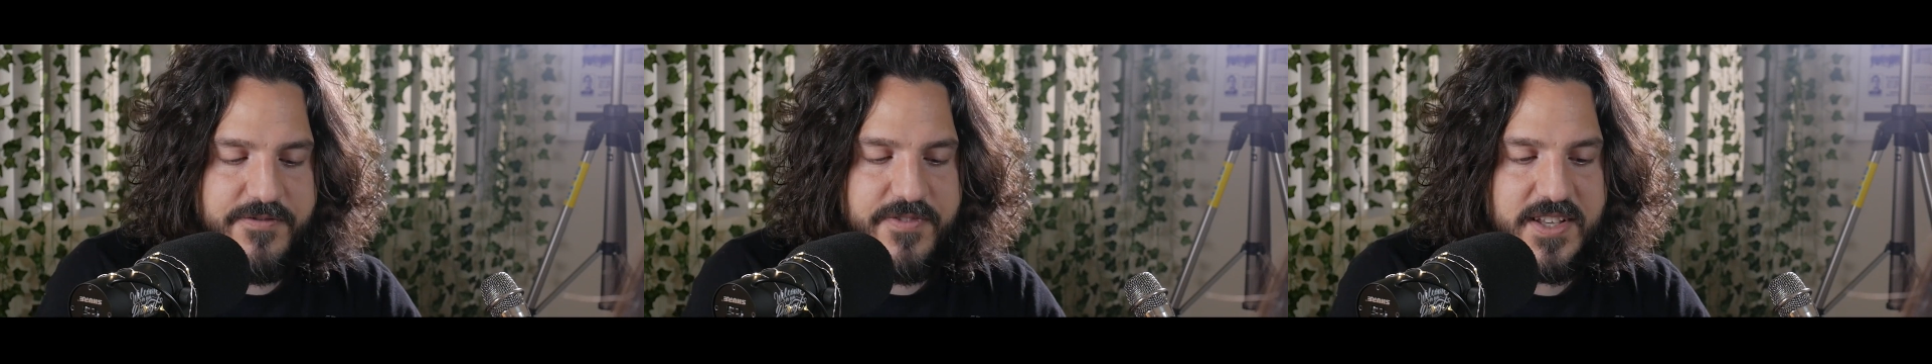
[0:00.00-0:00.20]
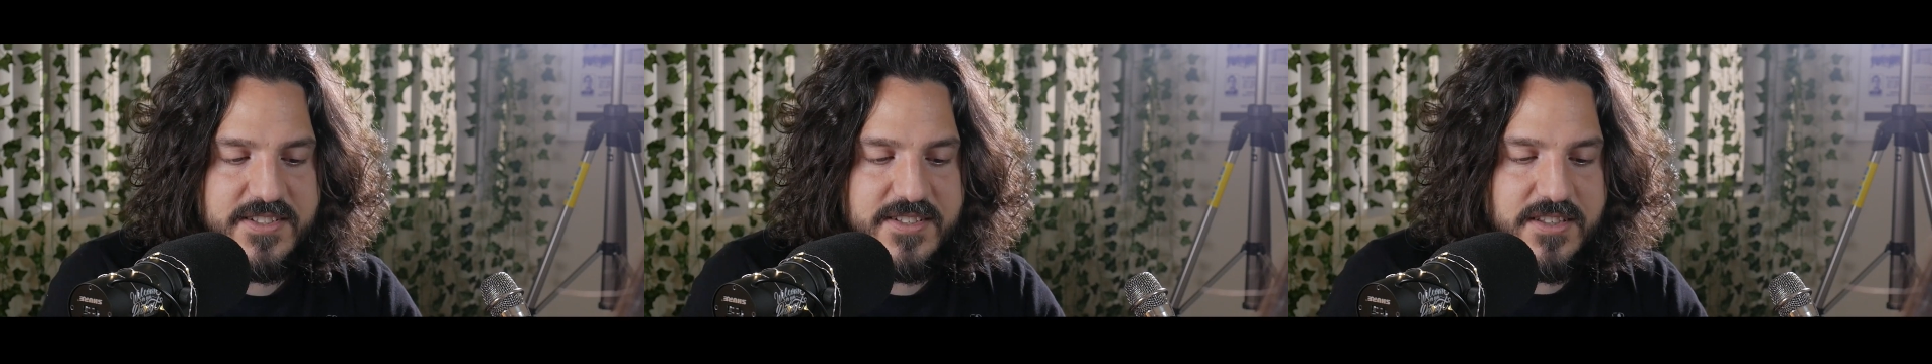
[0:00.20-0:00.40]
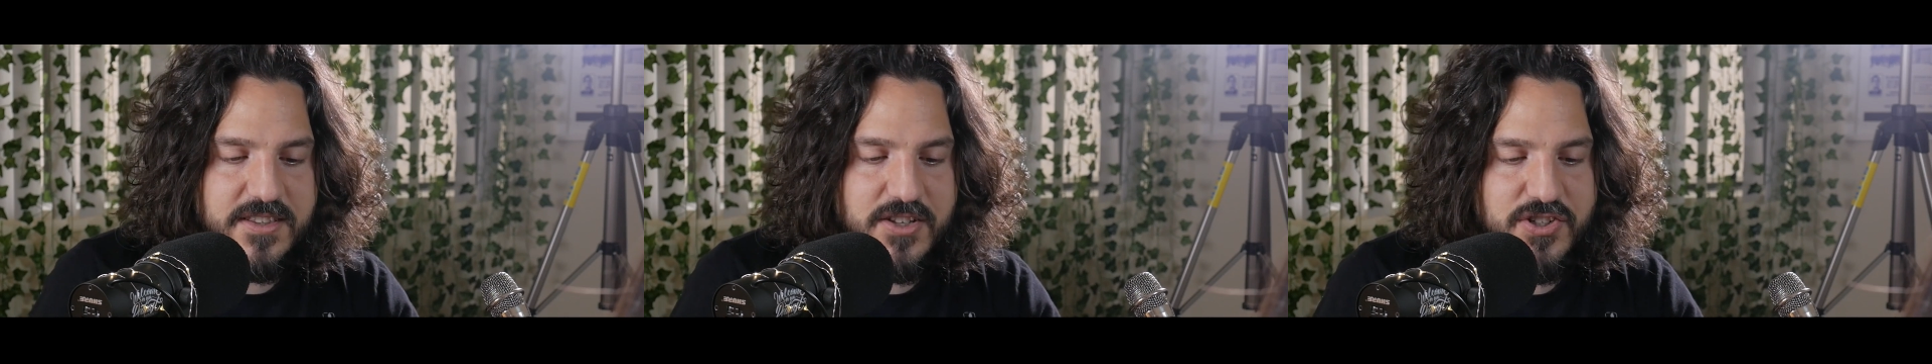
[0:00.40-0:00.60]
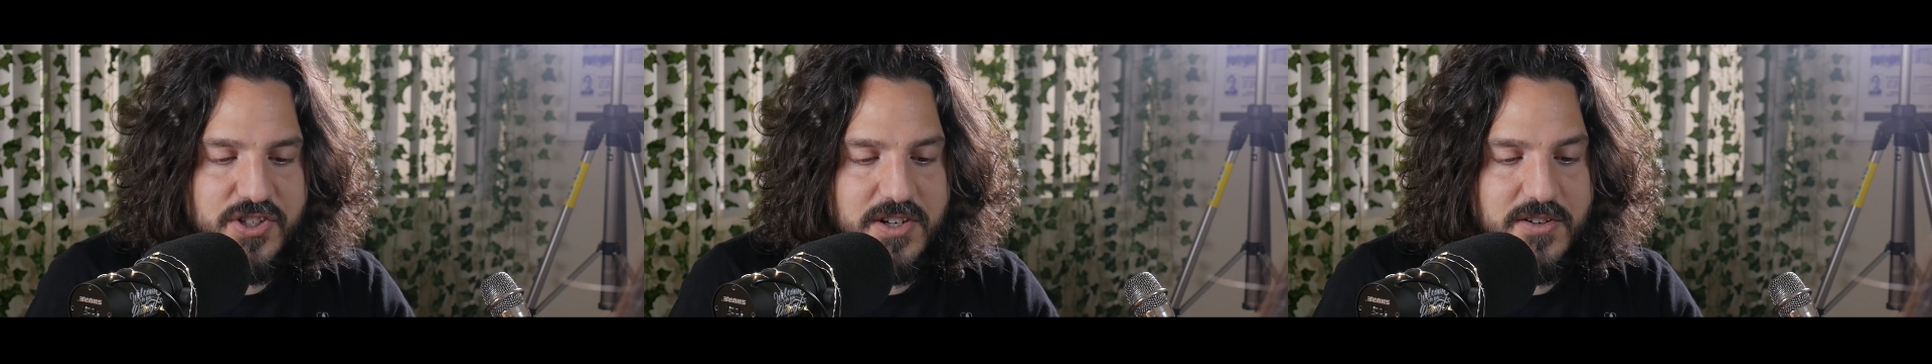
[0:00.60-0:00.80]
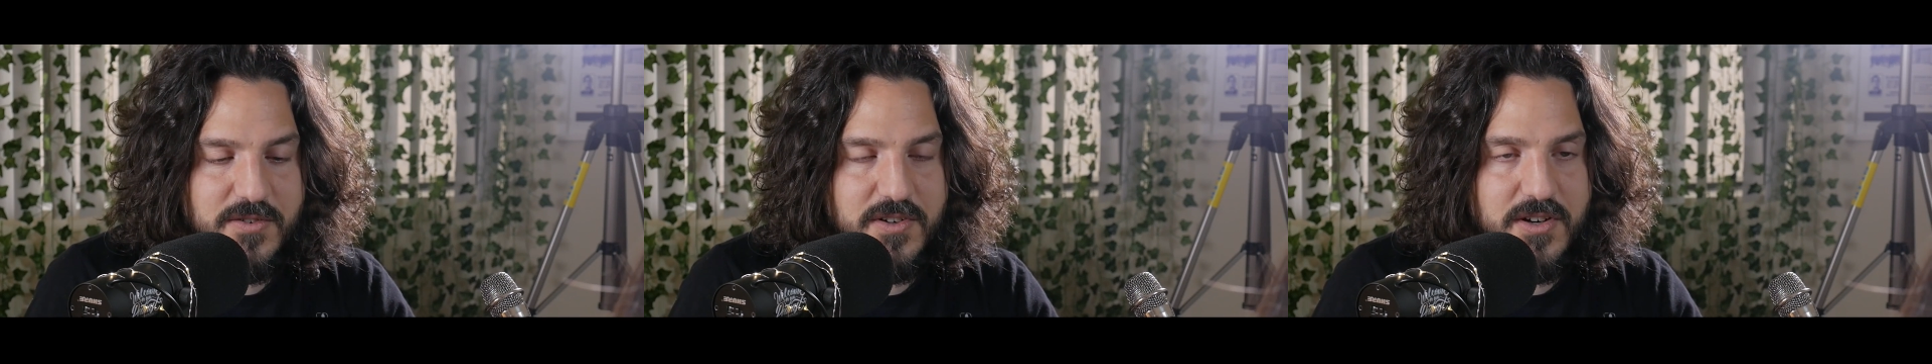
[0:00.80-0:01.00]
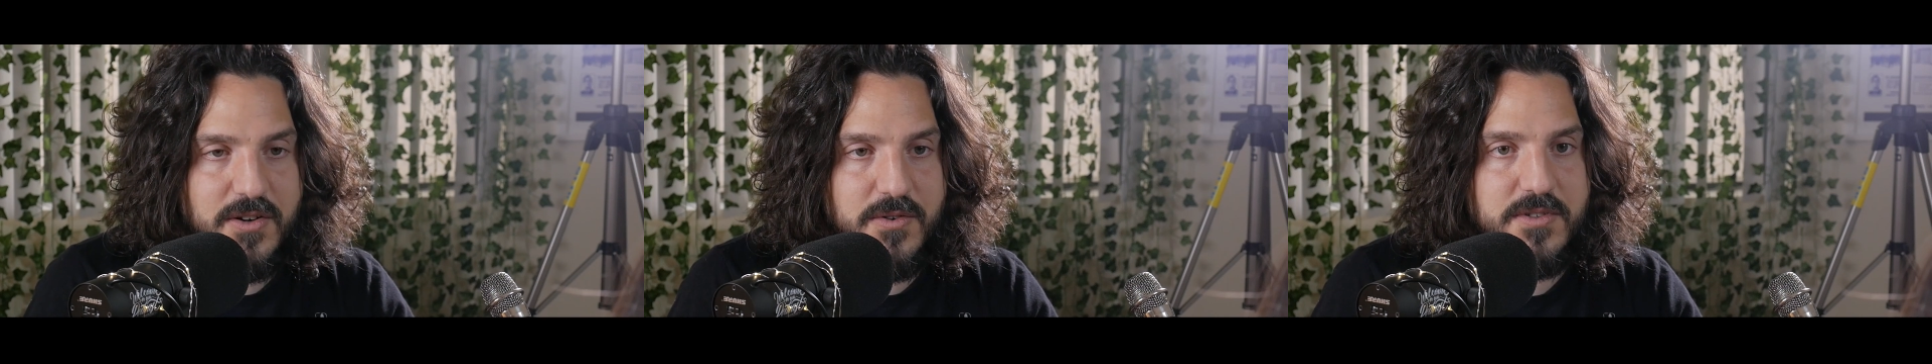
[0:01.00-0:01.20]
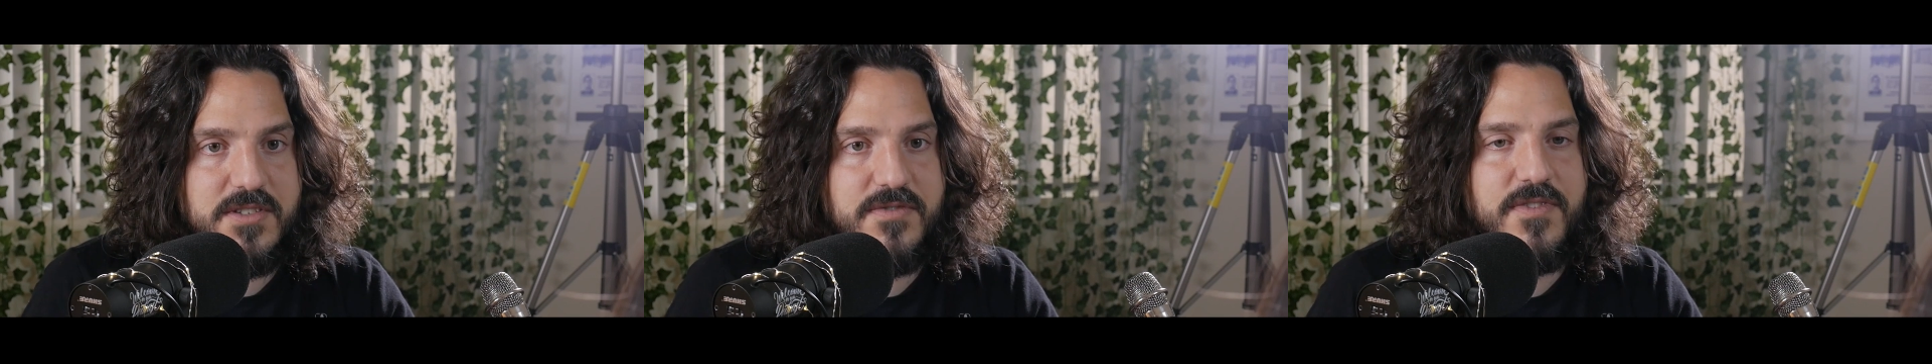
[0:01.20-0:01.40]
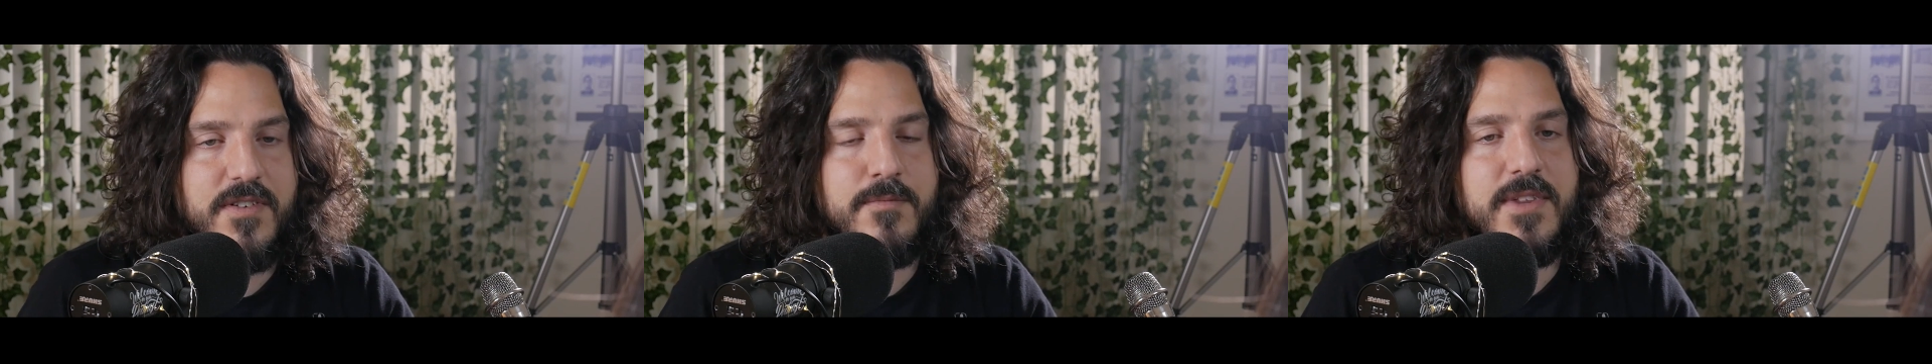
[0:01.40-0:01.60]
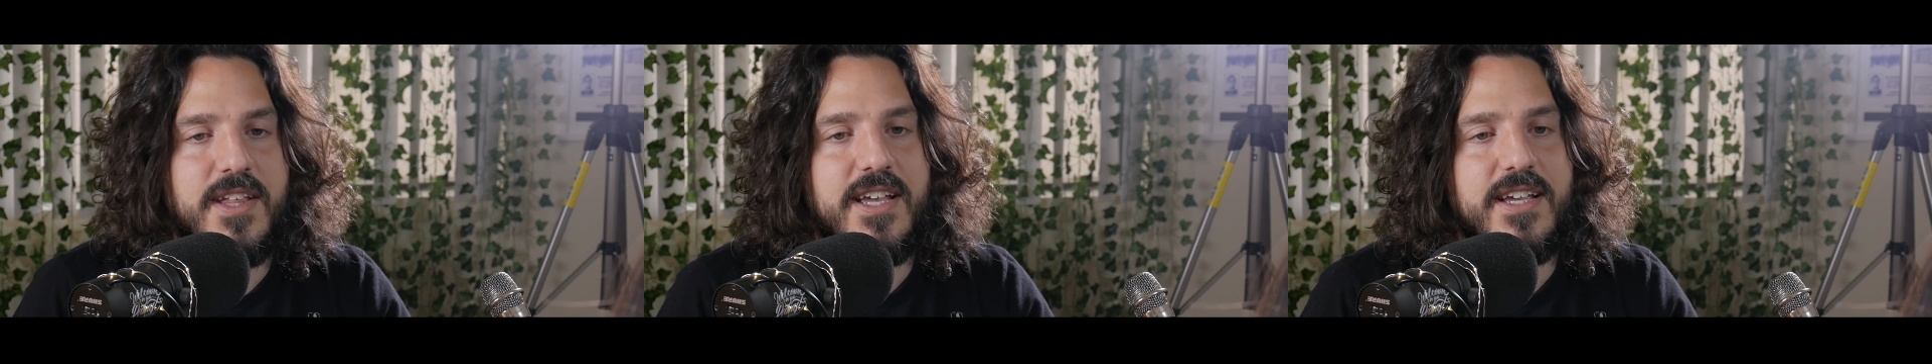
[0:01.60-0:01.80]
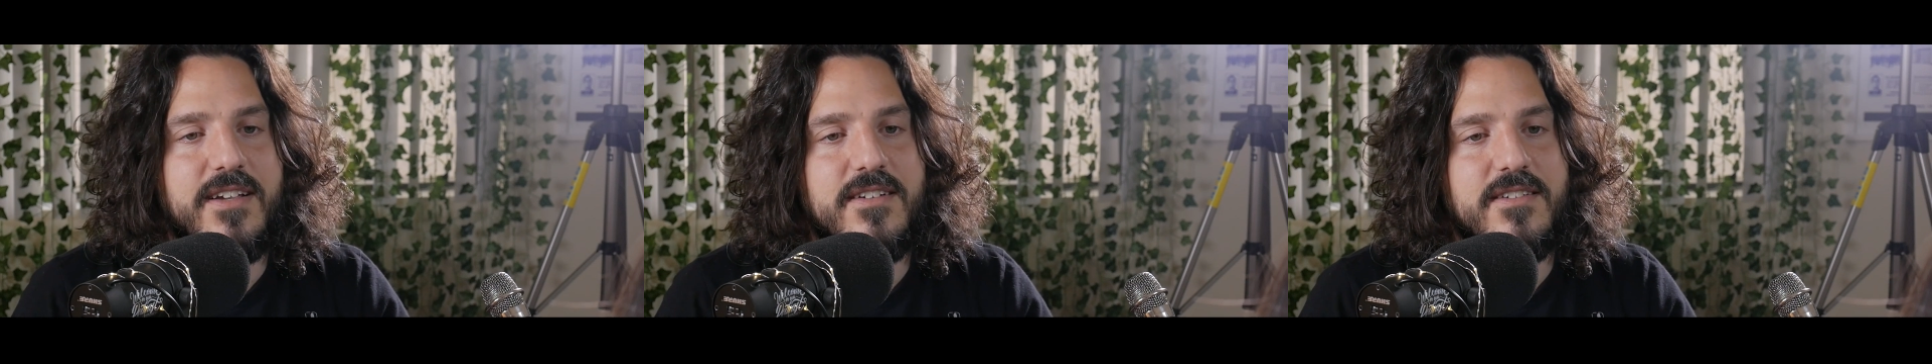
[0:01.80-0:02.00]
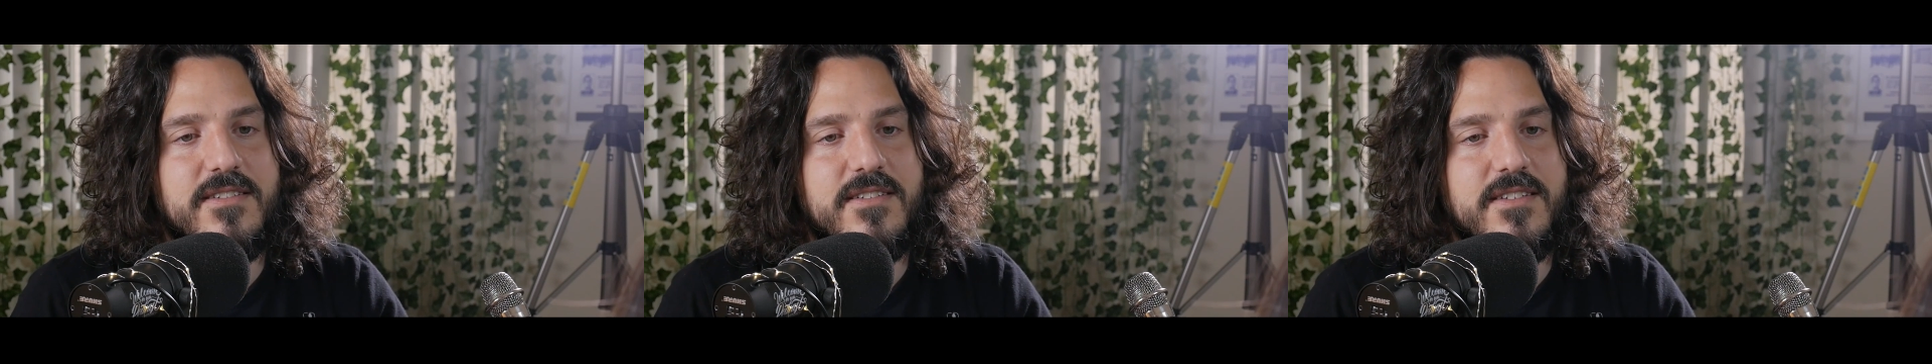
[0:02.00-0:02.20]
fixing the joke goes from like